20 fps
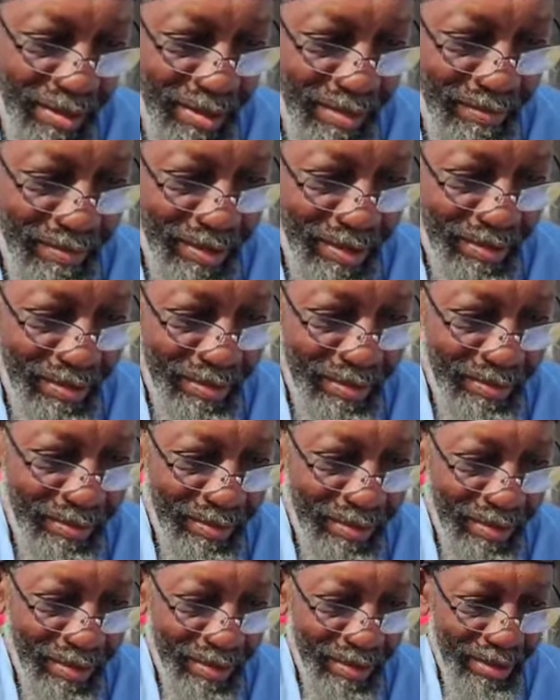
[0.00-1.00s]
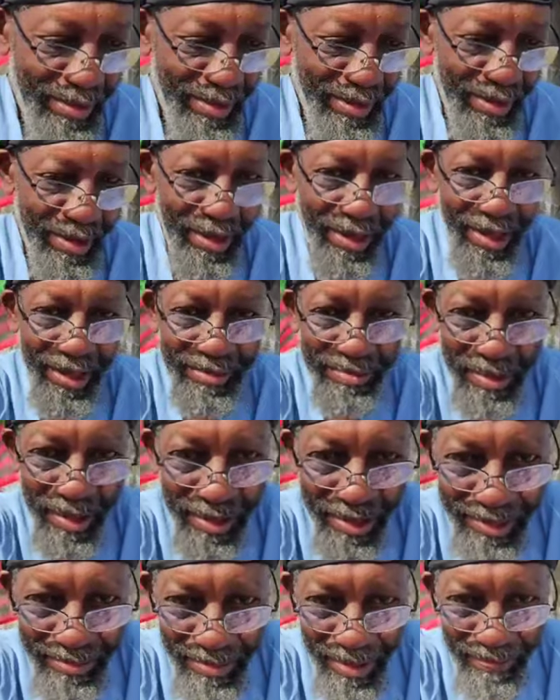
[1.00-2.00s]
Love Henry. Here's
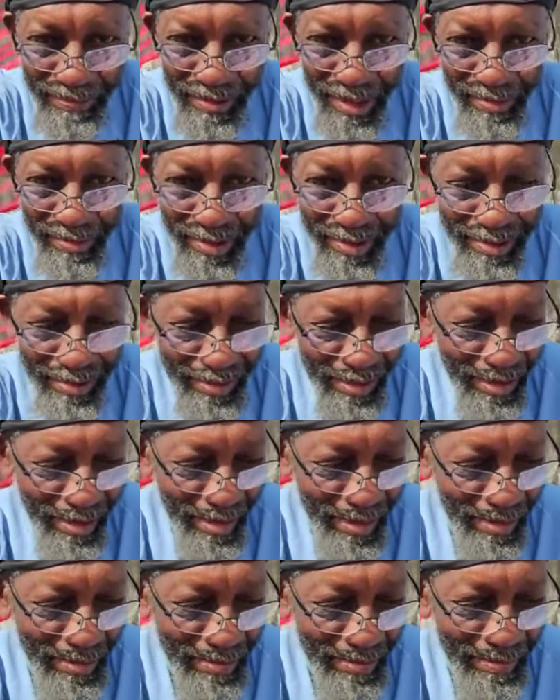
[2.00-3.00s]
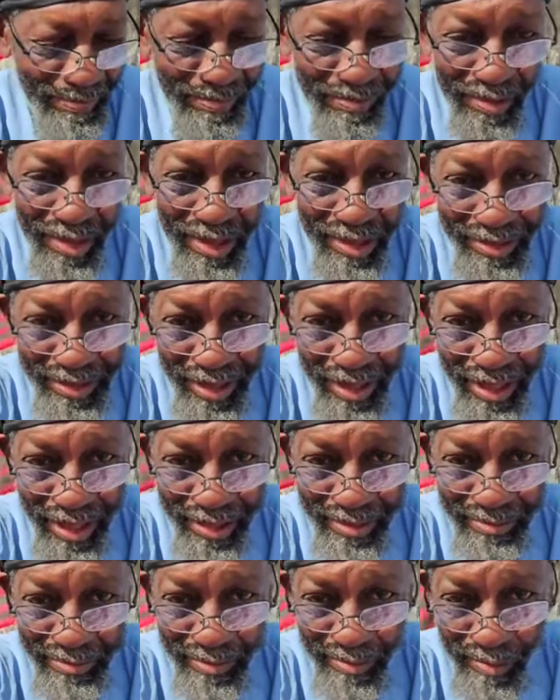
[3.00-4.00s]
my here's my favorite uh, phrase,
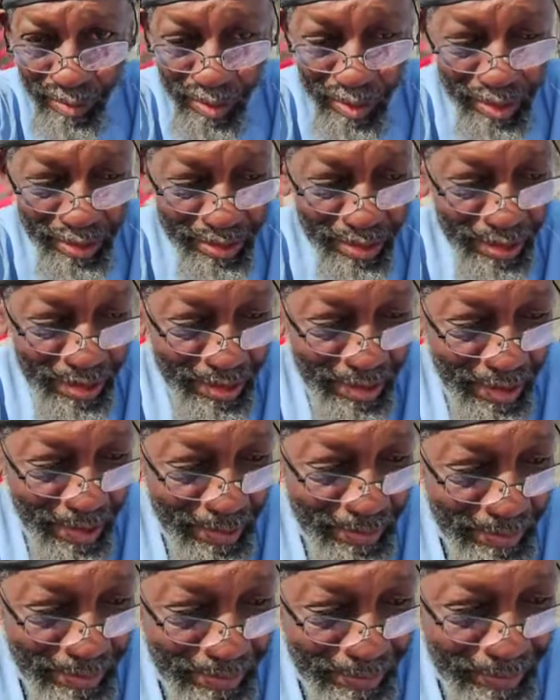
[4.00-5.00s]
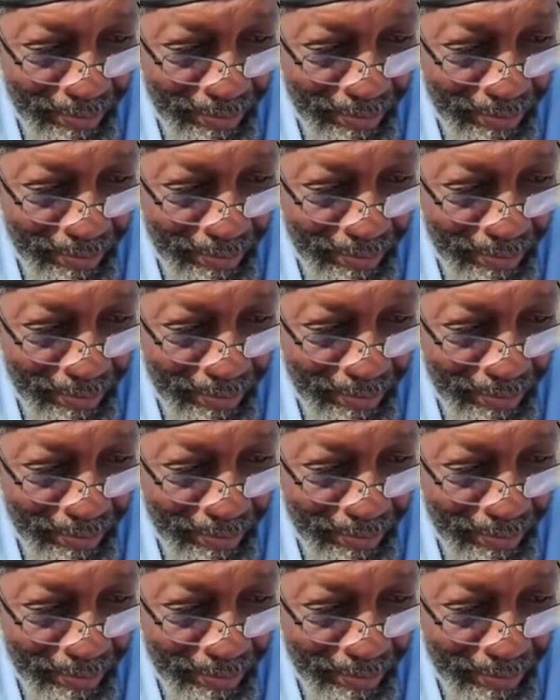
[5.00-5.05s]
line, words in this thing.